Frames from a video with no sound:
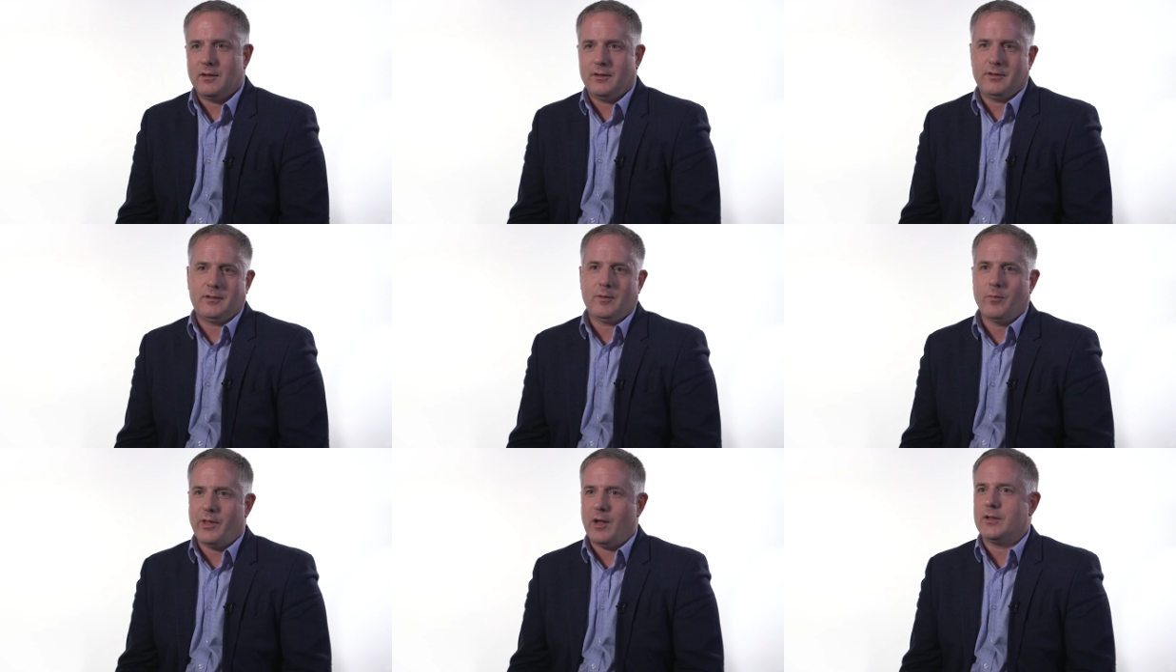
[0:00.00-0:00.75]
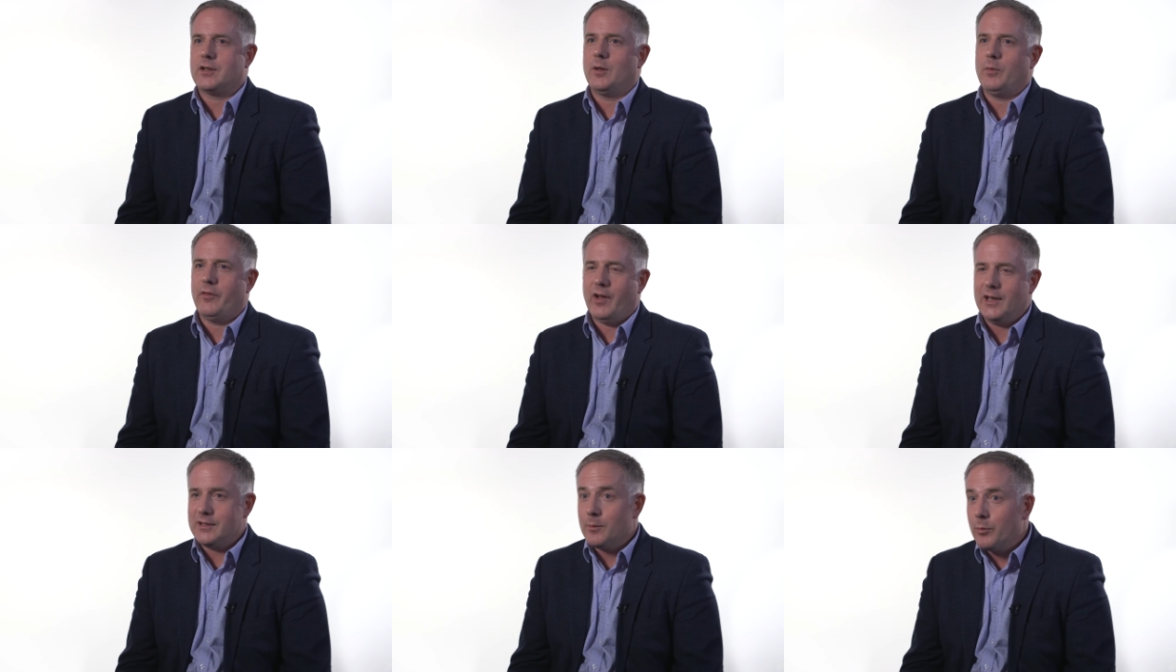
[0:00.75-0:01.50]
Some of that is going to be
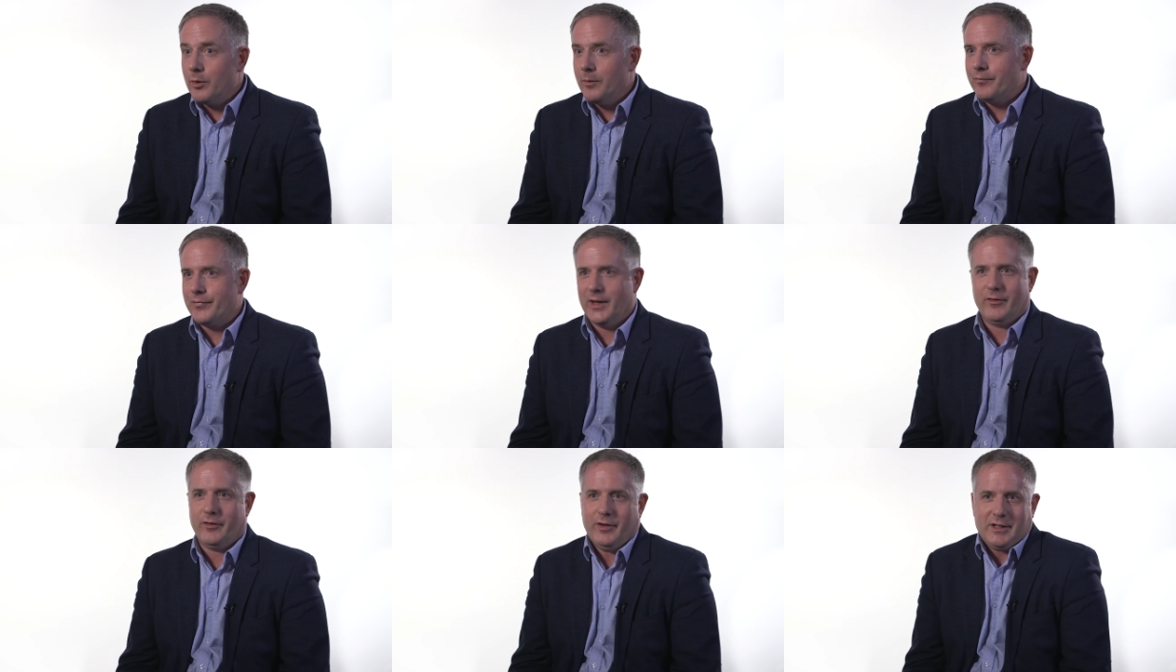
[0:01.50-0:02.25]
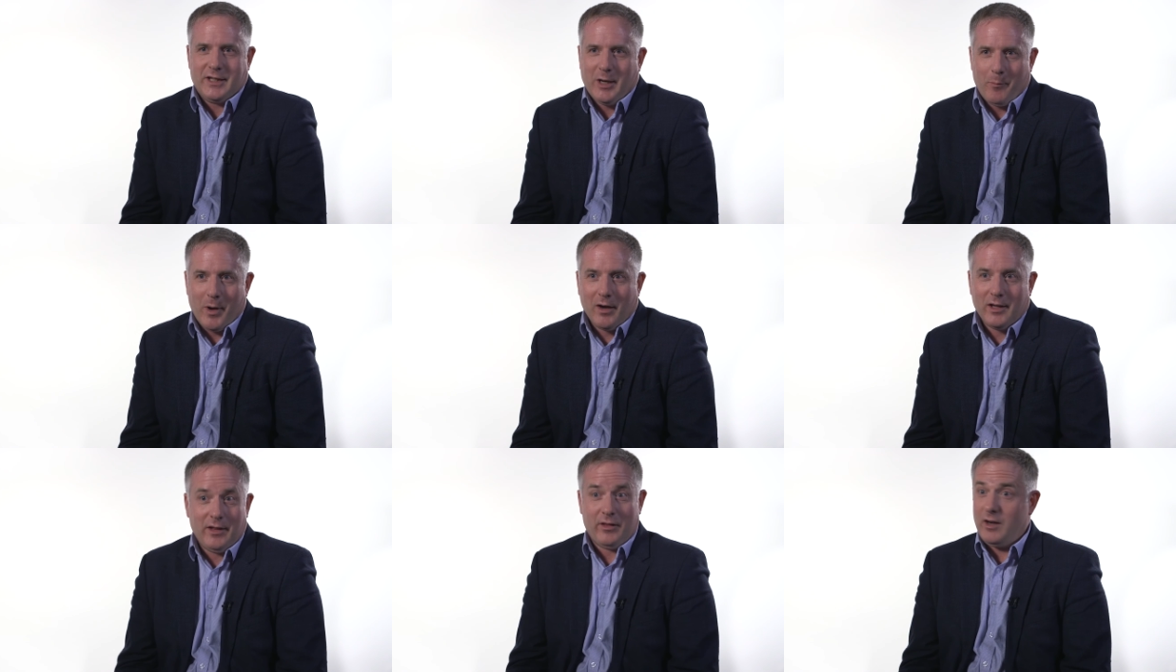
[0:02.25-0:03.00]
fairly simple. If you're fixing a
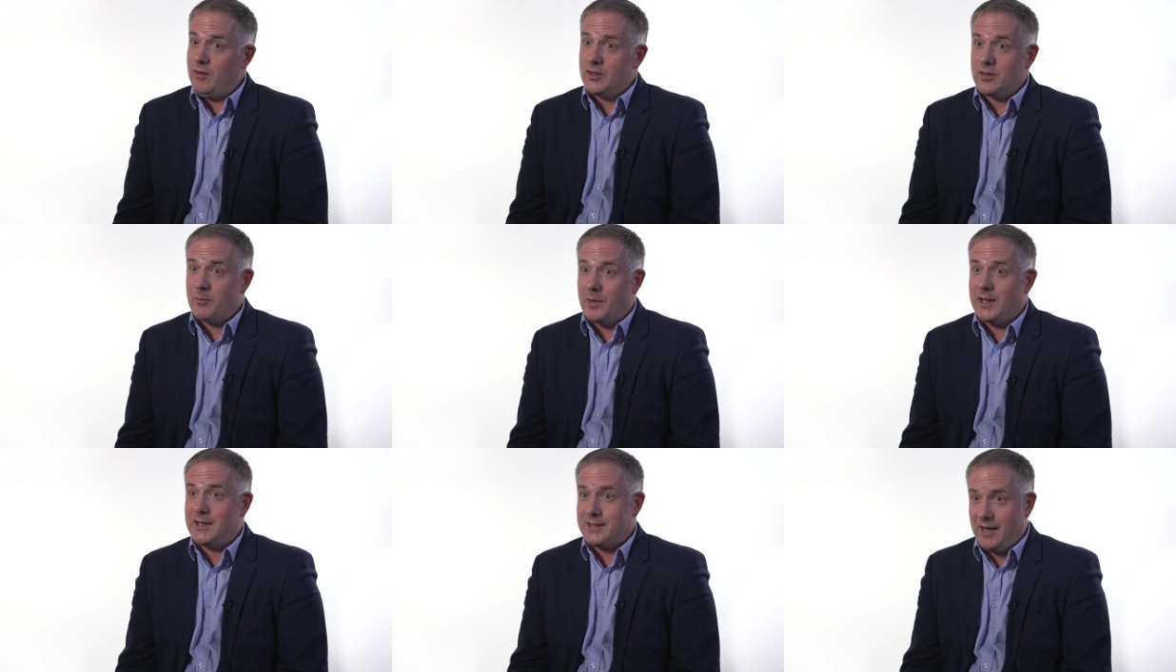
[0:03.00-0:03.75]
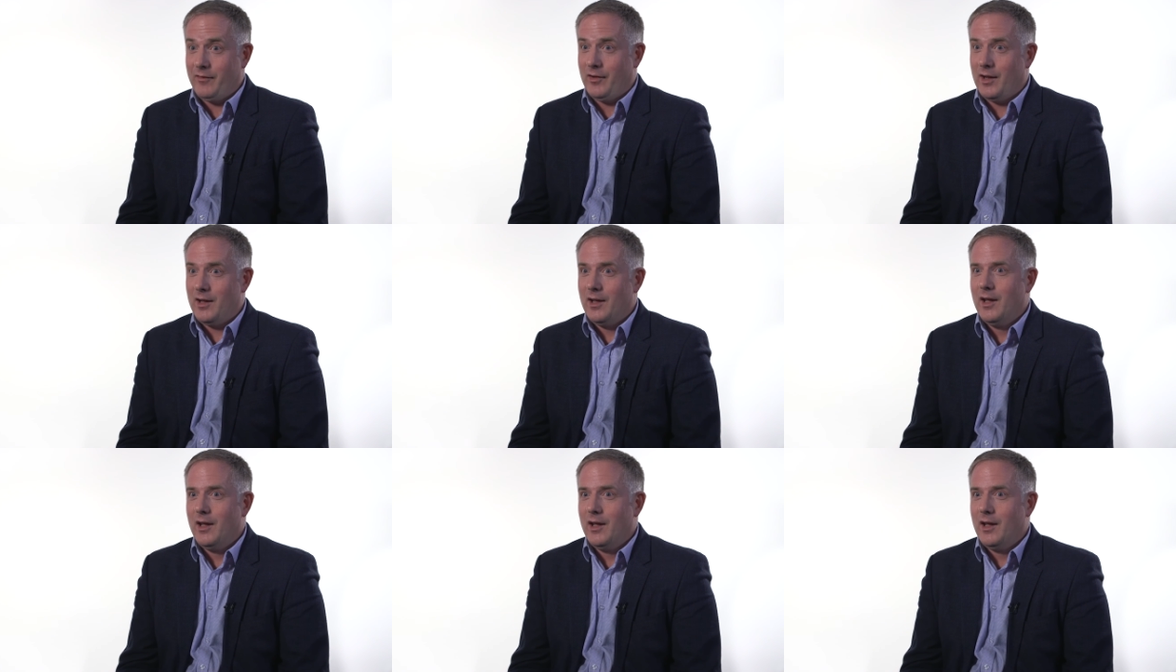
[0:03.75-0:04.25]
bug, in theory, it should make it safer.